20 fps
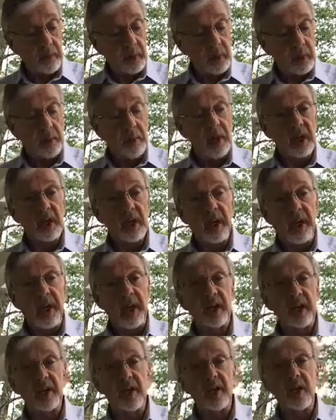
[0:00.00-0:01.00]
To be
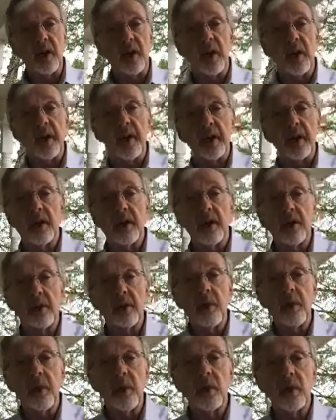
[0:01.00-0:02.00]
cast in the lake that
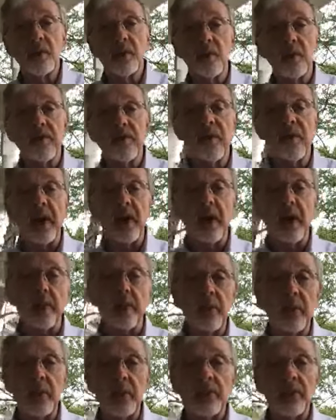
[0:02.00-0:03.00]
burns with fire and
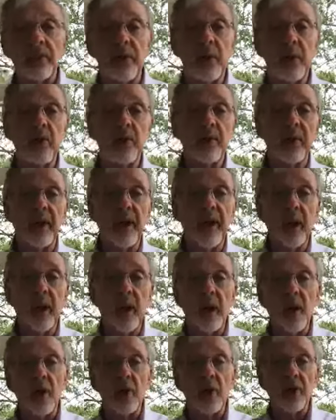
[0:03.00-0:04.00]
brimstone for how
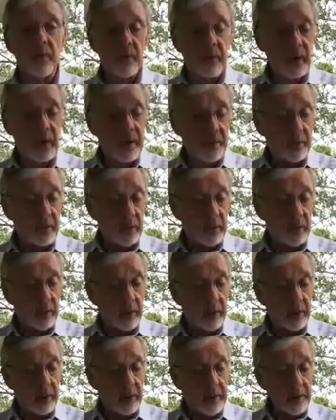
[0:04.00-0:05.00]
long? Forever.
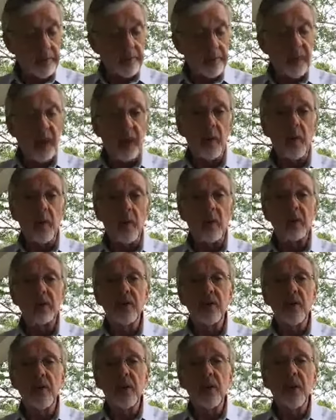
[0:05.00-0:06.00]
And what's
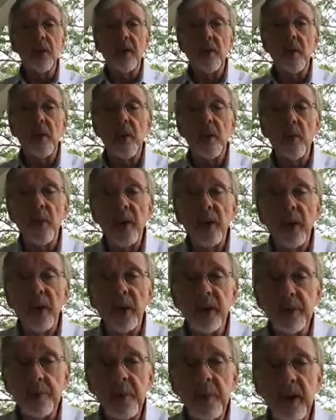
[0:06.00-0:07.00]
going to, what will he
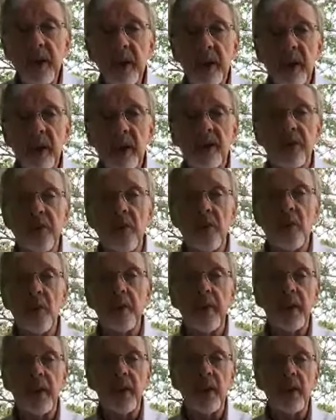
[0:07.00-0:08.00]
experience?
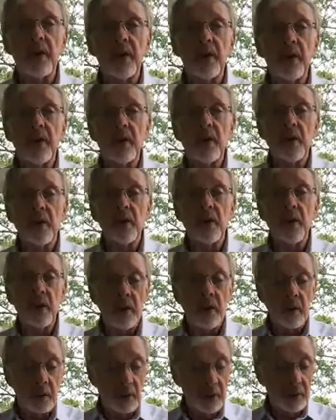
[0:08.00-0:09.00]
Torment
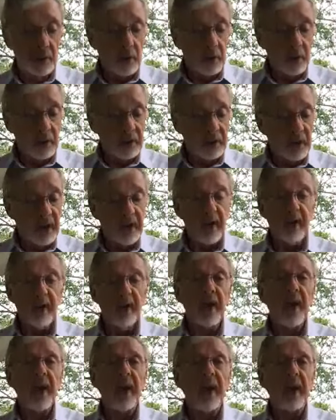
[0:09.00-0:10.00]
day and
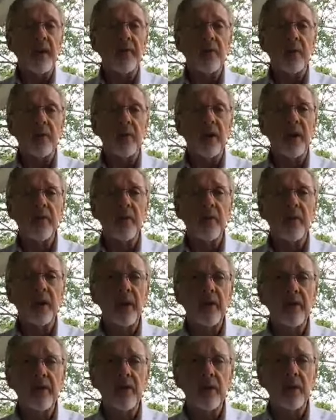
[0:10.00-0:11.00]
night, forever and
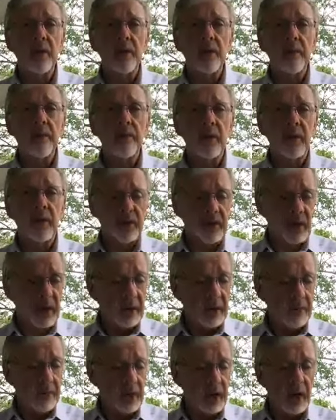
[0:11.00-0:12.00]
ever. The
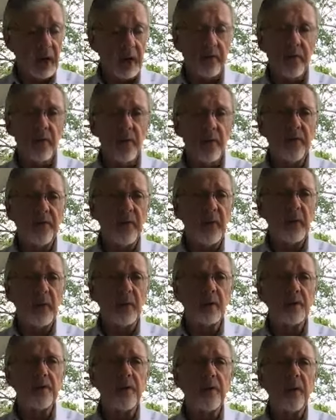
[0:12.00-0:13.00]
same thing for the
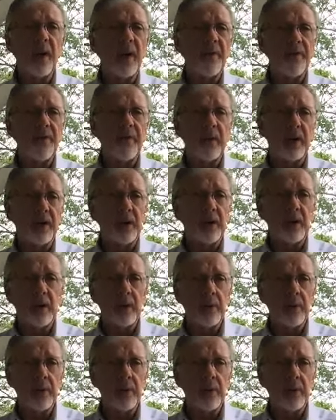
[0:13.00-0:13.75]
false prophet.